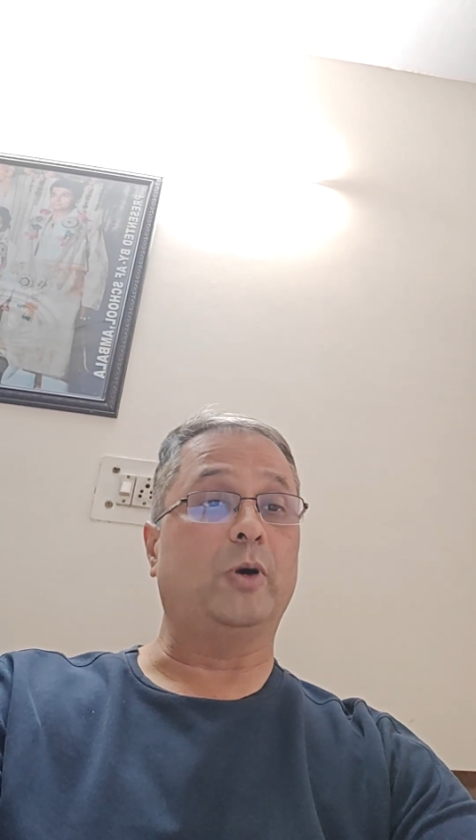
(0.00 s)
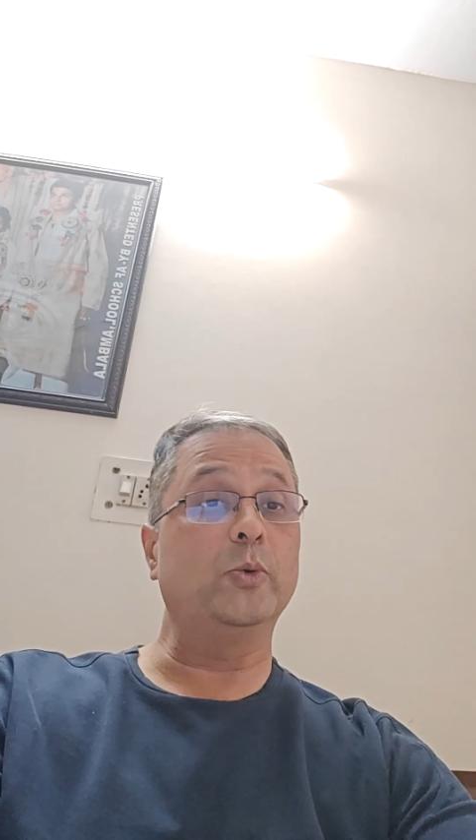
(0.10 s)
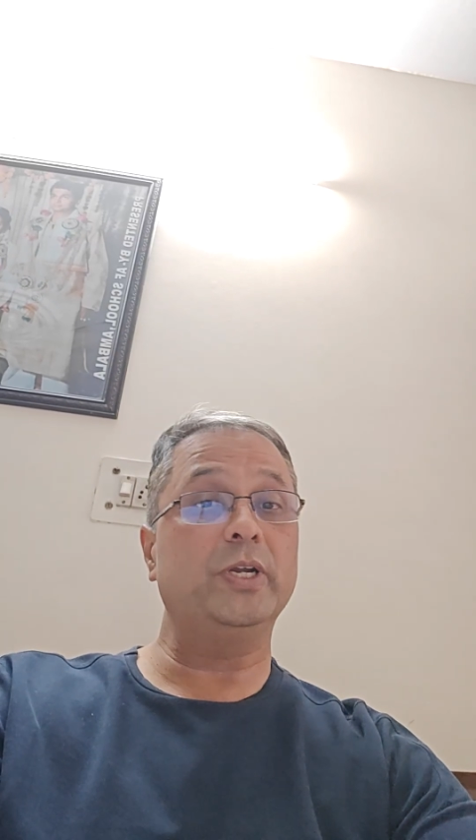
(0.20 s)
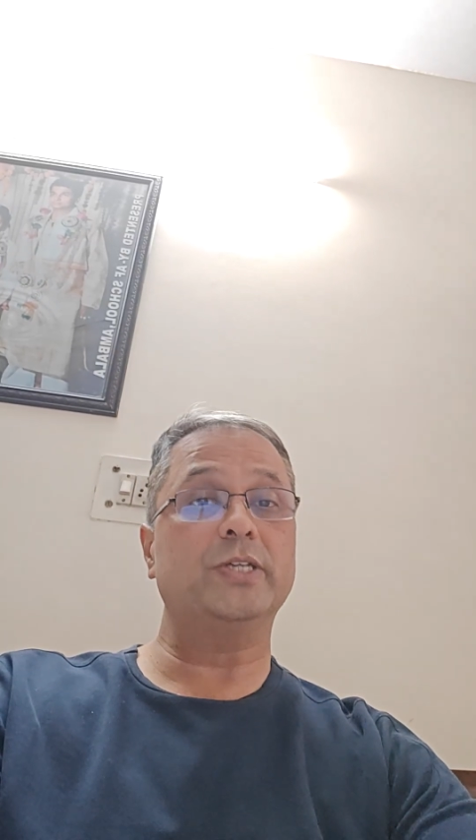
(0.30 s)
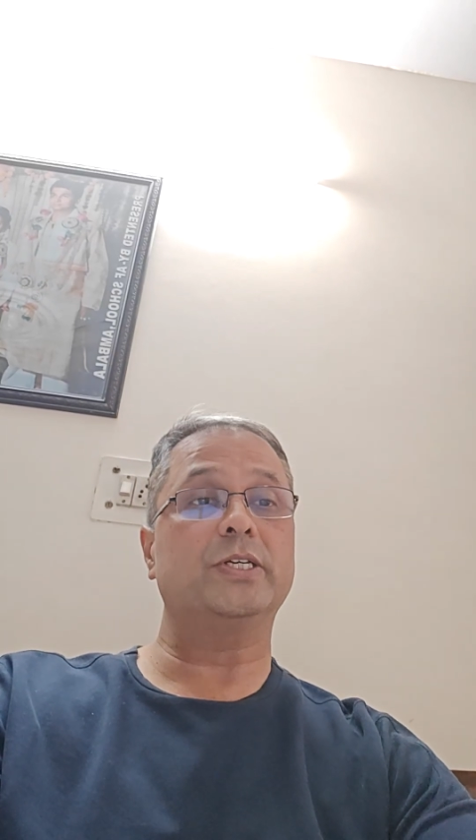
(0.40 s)

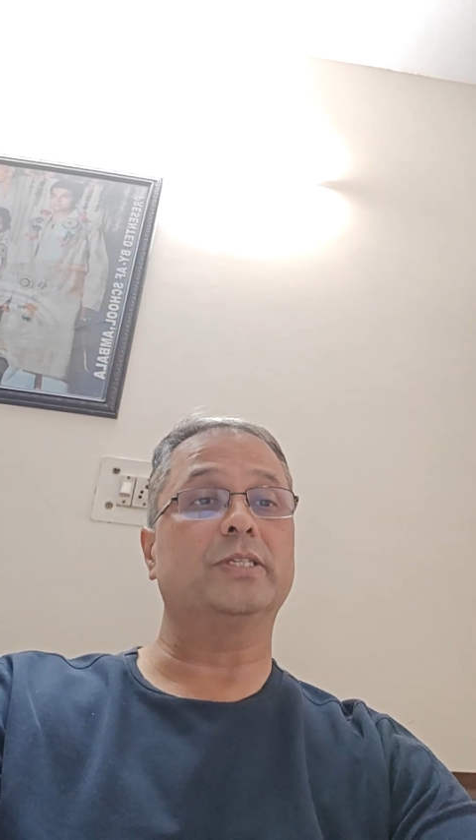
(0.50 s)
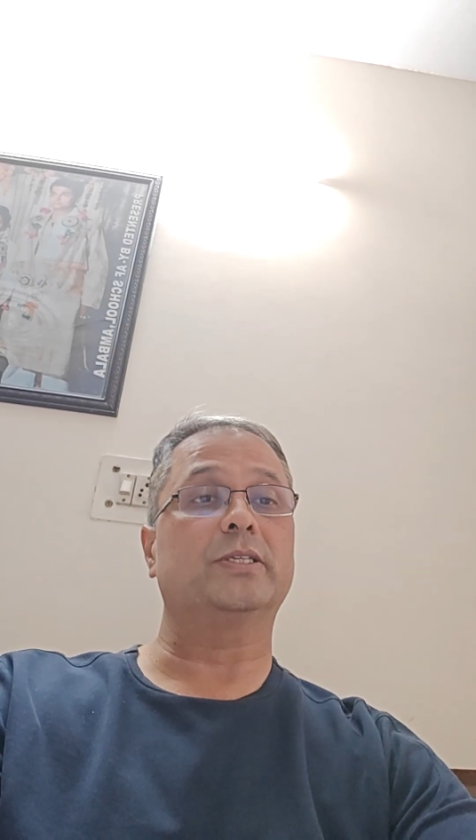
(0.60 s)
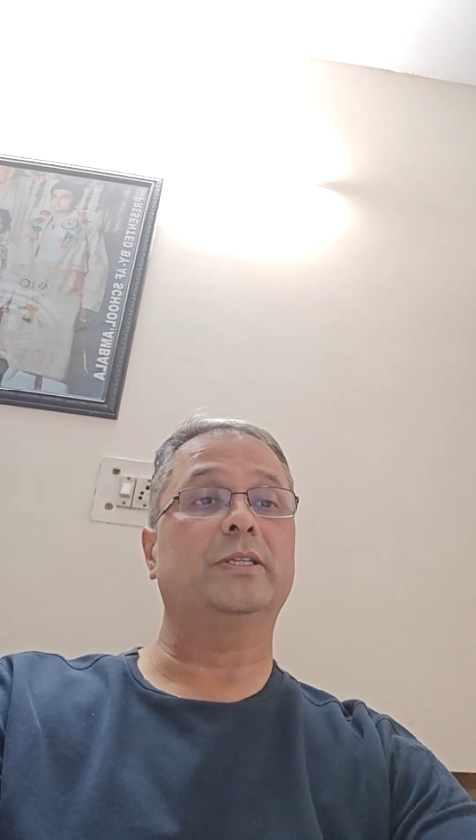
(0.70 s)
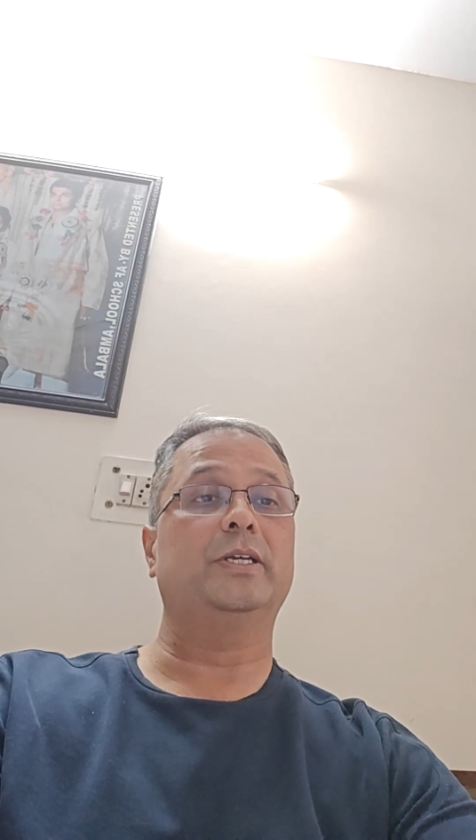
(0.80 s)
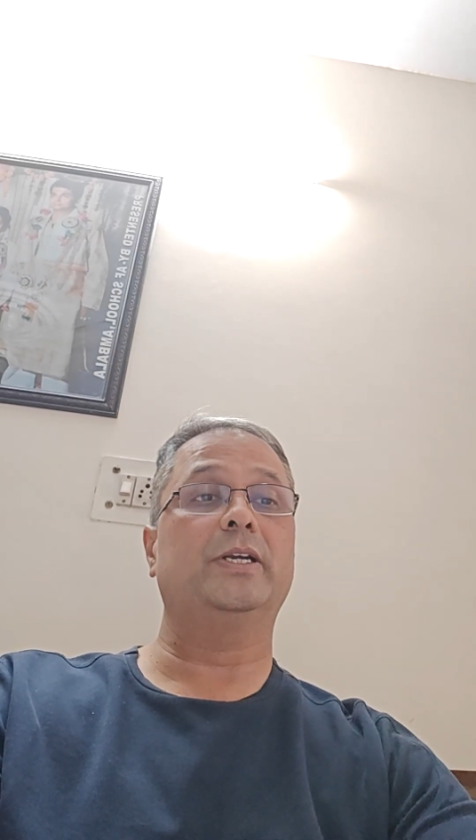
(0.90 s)

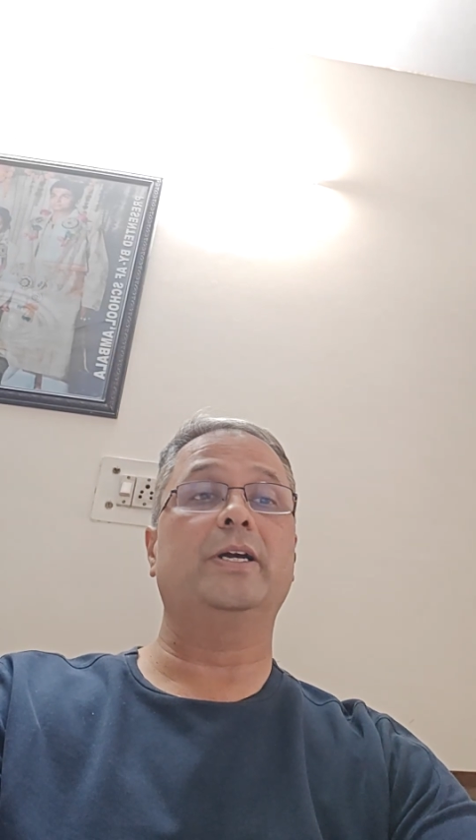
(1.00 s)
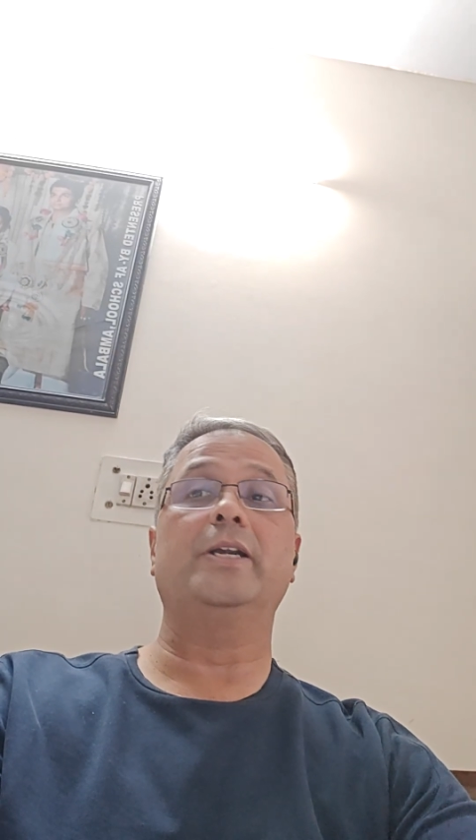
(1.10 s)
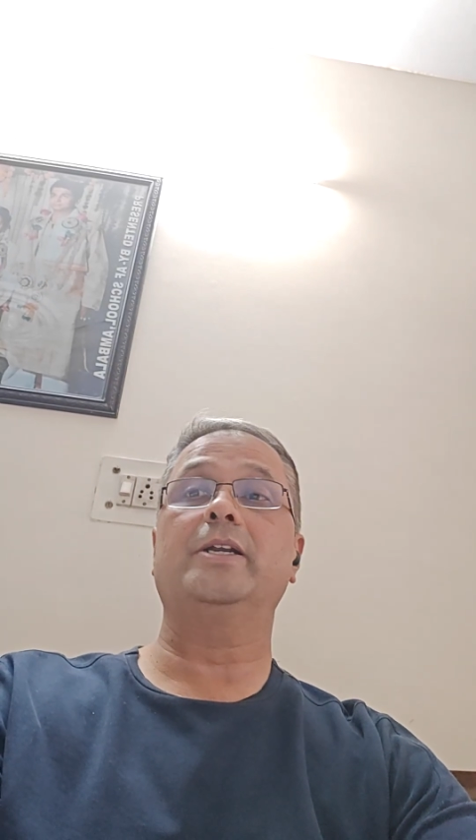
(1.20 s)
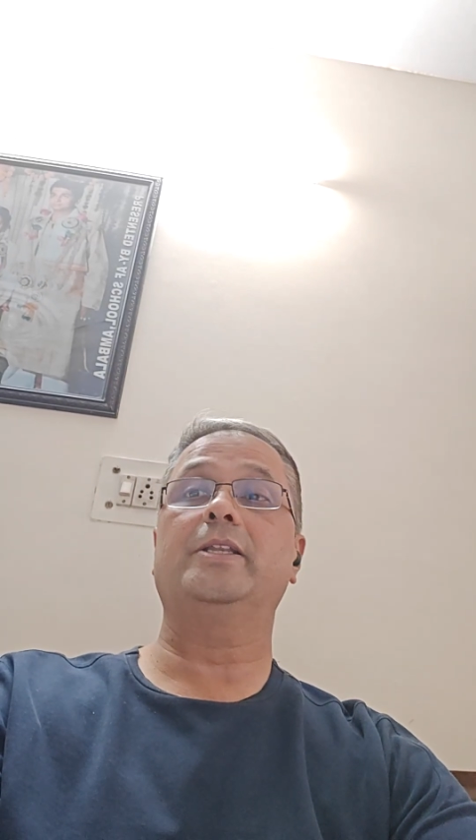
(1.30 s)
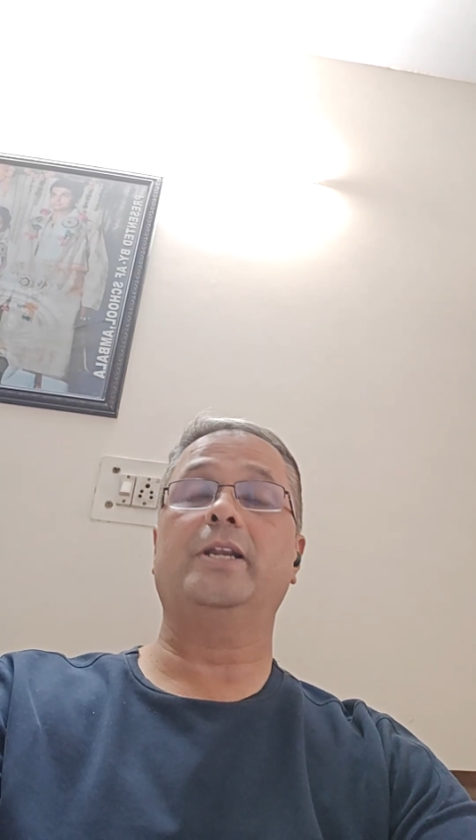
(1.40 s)
foundations that
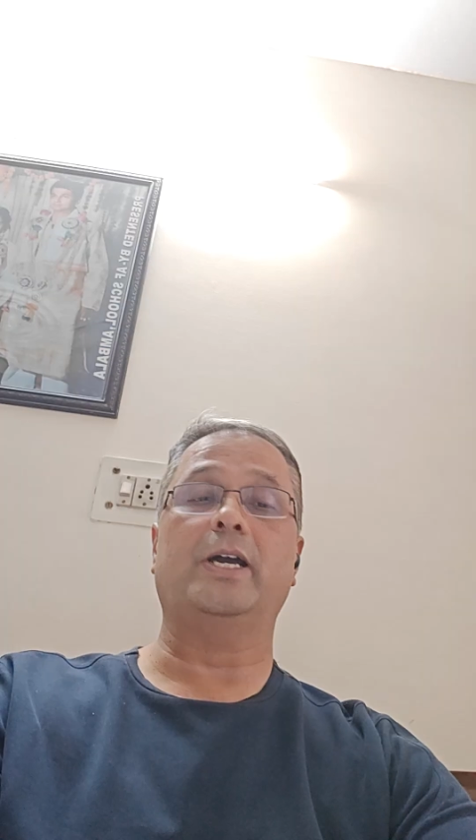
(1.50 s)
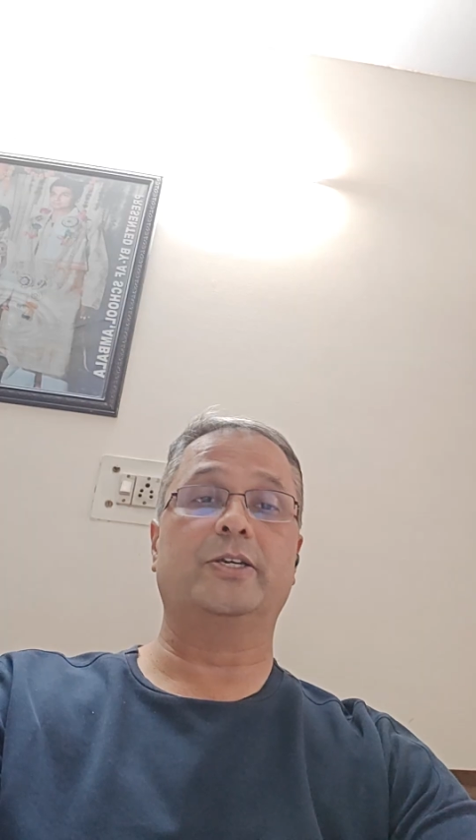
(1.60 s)
guided their